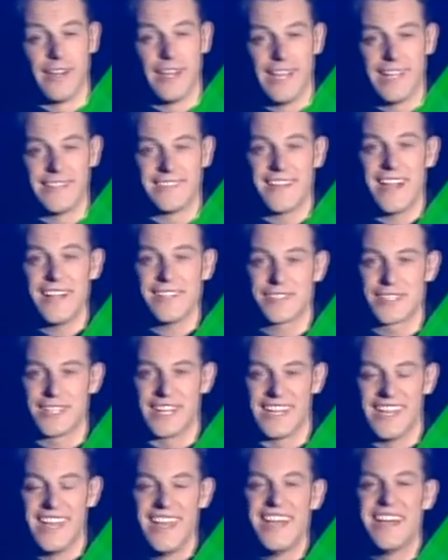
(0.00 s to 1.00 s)
It's
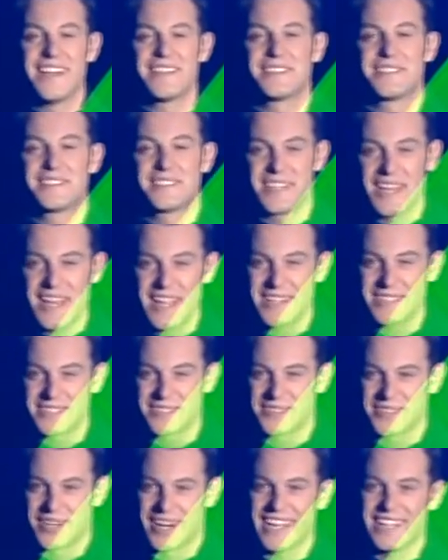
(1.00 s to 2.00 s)
actually a stage
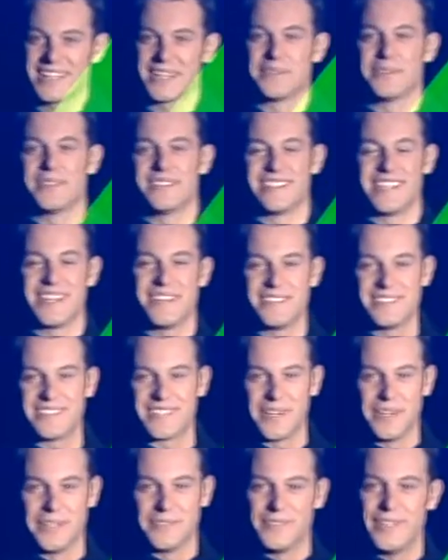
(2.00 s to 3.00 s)
trick that was used
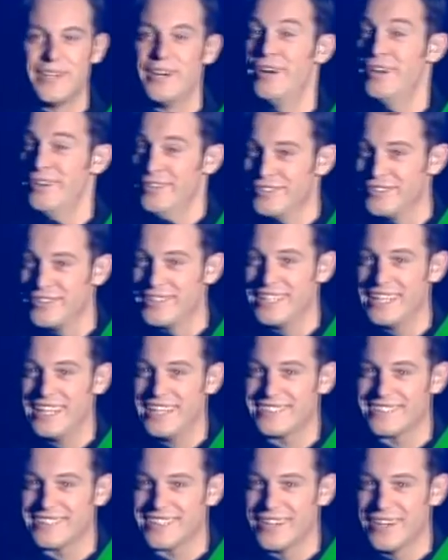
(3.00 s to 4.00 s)
over a hundred
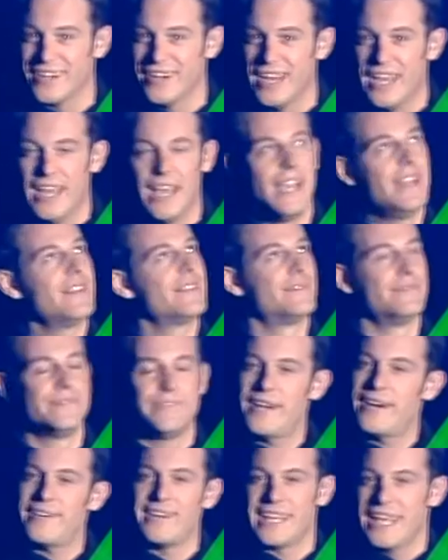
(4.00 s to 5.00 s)
years ago. It's
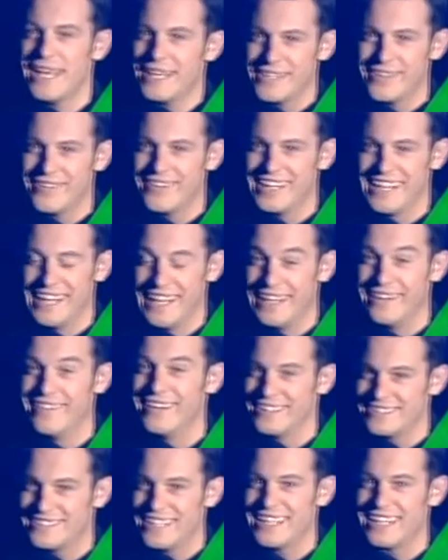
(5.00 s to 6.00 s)
very echoing here,
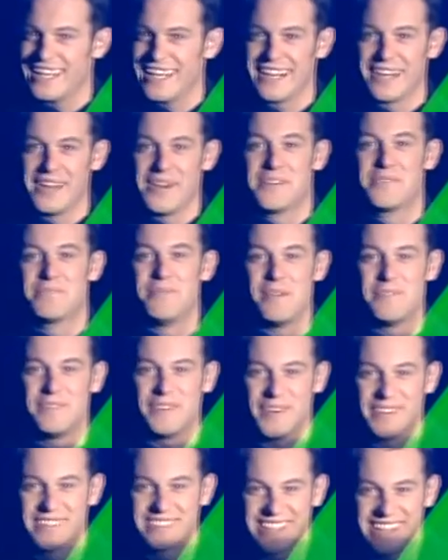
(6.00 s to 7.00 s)
I tell you, long
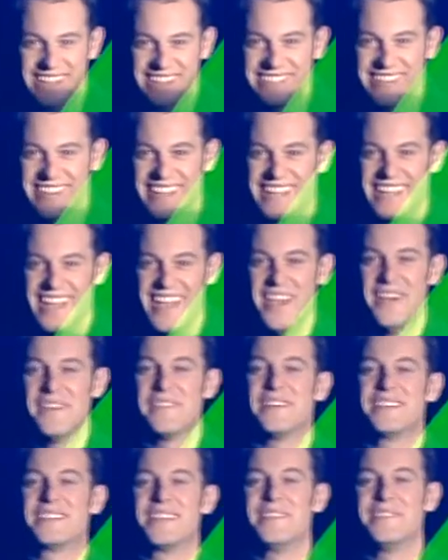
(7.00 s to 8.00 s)
before TV
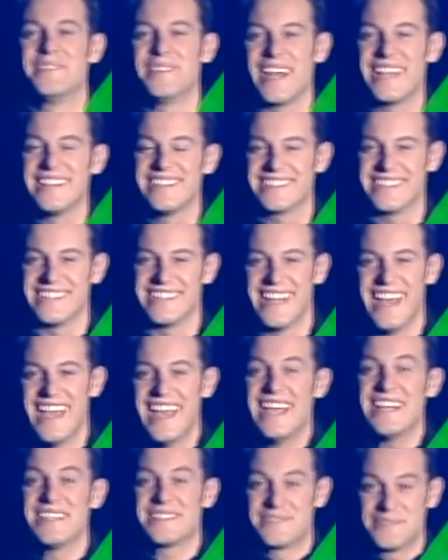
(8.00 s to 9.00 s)
was invented.
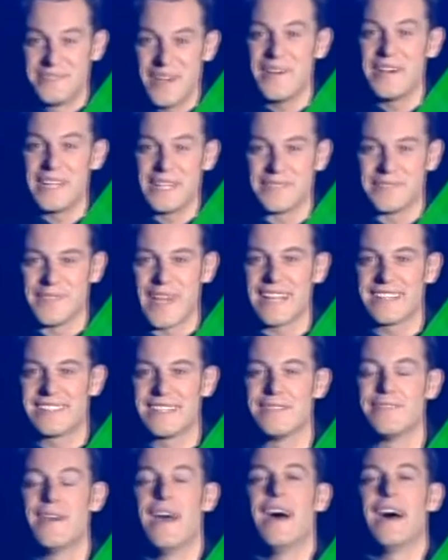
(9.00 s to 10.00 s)
It's very
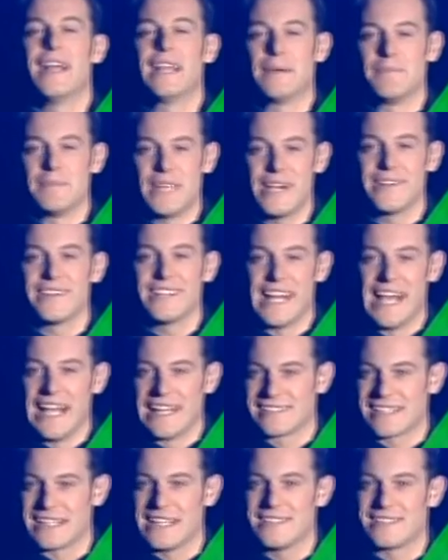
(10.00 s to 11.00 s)
effective, and I'm now going to
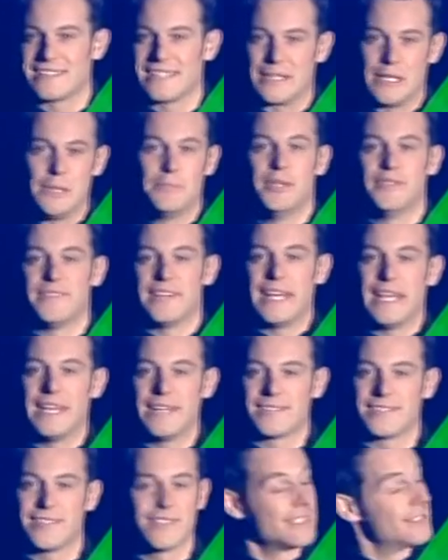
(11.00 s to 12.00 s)
ask Liz to come over here
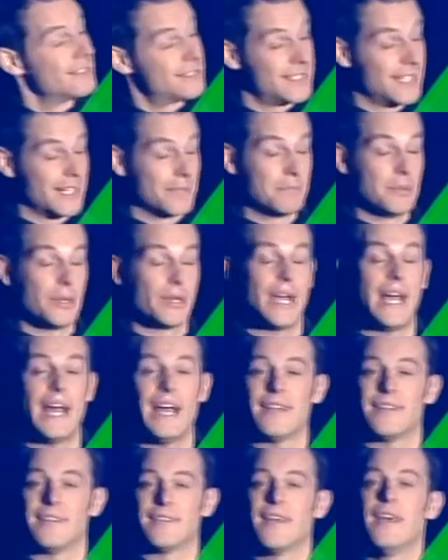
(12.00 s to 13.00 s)
so that she can put her
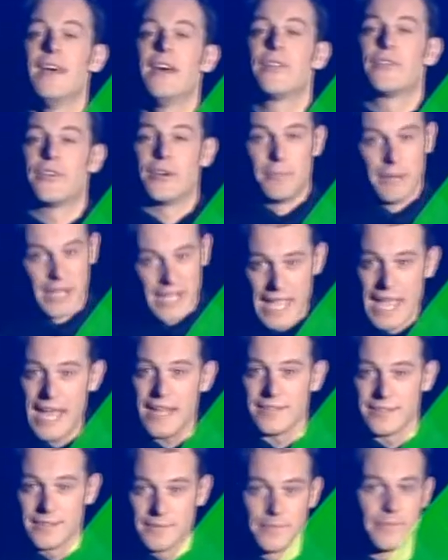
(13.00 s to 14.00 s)
hand through my
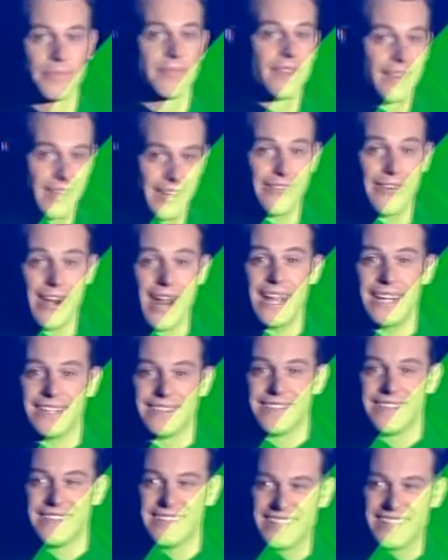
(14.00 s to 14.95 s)
head. Oh. Great!